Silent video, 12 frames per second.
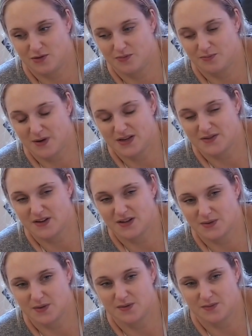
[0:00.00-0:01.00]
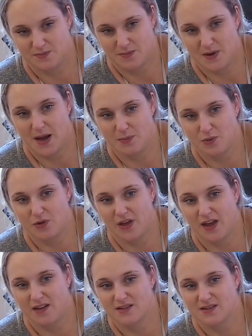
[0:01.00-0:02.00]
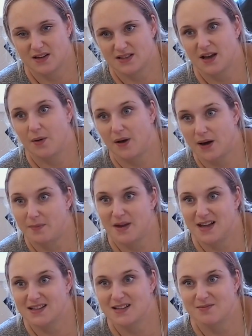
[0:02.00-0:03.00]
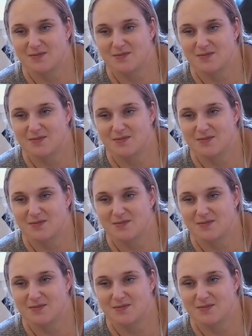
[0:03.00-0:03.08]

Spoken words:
best friends with my brother. That's how I met him.